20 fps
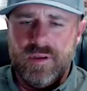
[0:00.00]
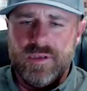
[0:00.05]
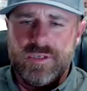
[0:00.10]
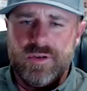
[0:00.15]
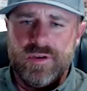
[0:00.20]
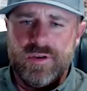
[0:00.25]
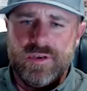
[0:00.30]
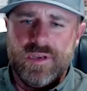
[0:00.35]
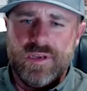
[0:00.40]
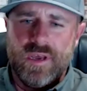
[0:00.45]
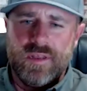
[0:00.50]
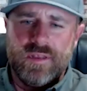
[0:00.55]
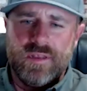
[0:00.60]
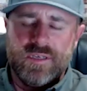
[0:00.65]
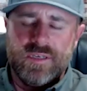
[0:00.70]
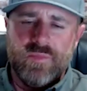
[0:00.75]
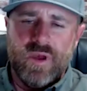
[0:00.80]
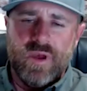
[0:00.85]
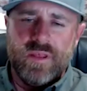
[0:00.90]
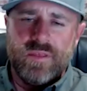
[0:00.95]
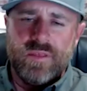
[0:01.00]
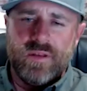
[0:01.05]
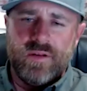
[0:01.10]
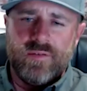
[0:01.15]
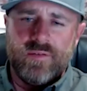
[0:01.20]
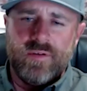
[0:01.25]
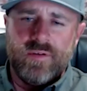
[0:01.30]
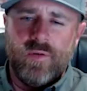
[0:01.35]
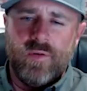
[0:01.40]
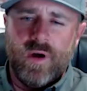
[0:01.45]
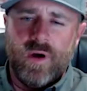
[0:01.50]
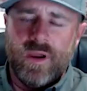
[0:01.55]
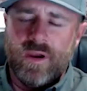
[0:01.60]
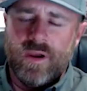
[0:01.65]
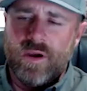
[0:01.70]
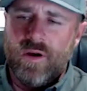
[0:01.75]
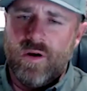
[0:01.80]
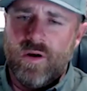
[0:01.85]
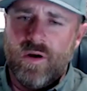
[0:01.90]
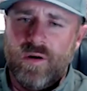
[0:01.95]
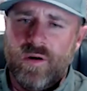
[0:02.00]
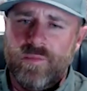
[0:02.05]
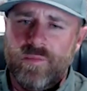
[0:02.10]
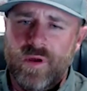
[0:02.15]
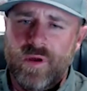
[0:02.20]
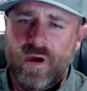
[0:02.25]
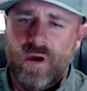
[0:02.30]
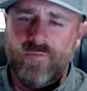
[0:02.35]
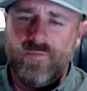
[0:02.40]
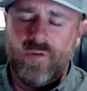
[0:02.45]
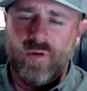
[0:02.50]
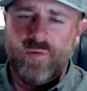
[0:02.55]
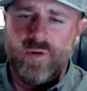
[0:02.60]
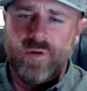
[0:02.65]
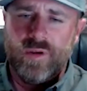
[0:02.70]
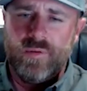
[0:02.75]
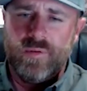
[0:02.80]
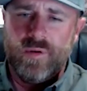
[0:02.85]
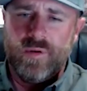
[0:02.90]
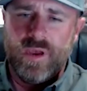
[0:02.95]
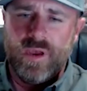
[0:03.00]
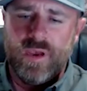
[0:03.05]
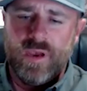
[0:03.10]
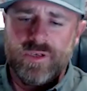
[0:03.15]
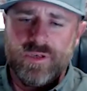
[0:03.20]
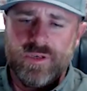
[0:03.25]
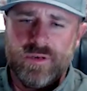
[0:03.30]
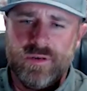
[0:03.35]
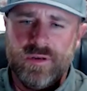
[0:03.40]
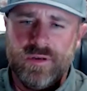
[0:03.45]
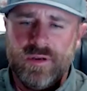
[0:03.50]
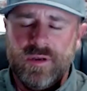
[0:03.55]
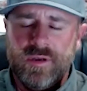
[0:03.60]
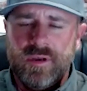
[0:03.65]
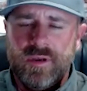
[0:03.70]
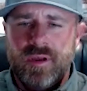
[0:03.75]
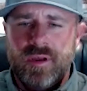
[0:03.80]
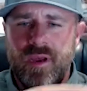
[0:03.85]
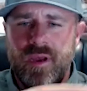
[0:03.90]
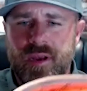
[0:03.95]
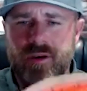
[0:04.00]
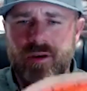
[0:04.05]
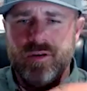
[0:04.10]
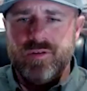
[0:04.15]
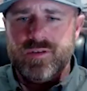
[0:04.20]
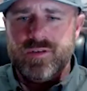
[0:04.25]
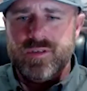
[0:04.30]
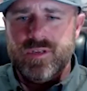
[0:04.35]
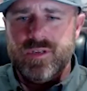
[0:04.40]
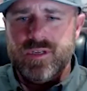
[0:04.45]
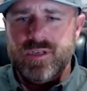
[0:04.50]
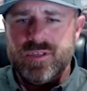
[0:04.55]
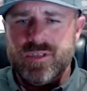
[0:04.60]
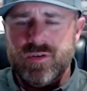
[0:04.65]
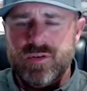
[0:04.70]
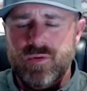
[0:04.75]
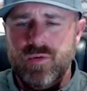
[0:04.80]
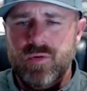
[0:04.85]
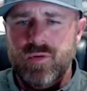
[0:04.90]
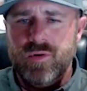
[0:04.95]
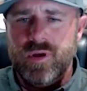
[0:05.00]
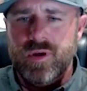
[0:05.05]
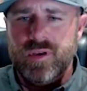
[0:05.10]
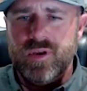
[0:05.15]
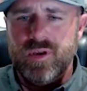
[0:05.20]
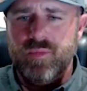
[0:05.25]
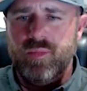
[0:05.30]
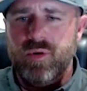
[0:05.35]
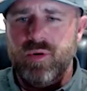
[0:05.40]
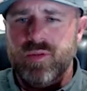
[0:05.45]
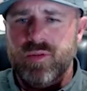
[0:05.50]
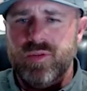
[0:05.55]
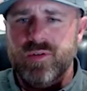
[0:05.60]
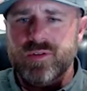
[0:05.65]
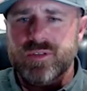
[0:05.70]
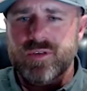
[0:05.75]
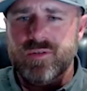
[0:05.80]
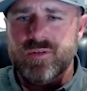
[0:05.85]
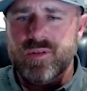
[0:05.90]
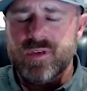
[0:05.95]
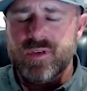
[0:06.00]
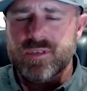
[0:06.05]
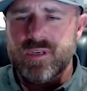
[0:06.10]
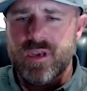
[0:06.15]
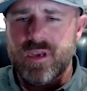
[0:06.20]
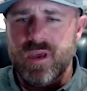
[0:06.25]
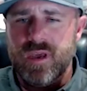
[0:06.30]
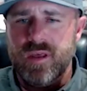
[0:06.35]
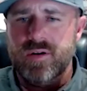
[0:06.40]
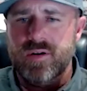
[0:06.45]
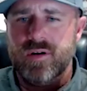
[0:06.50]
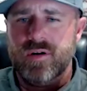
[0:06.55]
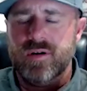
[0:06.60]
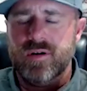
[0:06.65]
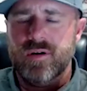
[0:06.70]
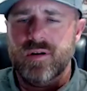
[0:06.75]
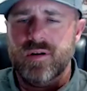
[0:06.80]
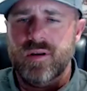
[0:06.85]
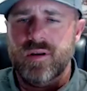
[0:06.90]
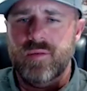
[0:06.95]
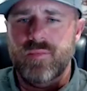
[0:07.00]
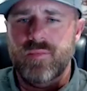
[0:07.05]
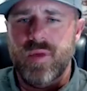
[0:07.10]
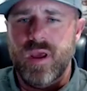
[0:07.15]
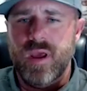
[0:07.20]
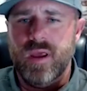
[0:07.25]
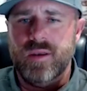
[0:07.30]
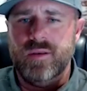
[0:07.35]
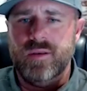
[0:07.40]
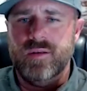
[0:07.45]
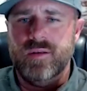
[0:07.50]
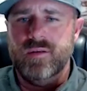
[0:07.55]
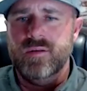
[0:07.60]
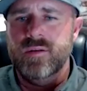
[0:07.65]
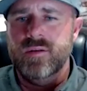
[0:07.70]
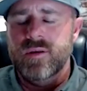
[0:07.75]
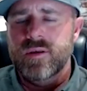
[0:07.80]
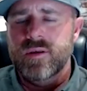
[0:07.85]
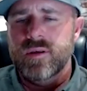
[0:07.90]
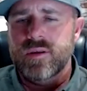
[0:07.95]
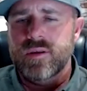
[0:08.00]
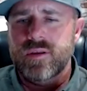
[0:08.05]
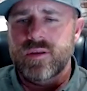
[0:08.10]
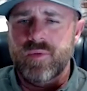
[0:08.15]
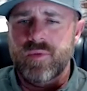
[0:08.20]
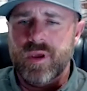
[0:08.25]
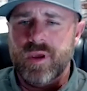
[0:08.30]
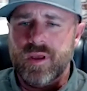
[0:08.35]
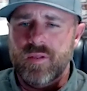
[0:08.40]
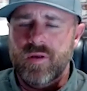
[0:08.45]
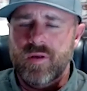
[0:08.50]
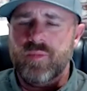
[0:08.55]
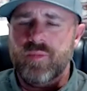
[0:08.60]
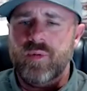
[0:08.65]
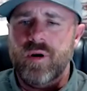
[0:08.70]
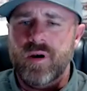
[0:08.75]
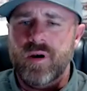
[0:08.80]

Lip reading: So you take this method of quiet, calm, nonverbal communication, and you use this tool, and you put those two things together, and man, you make a lot of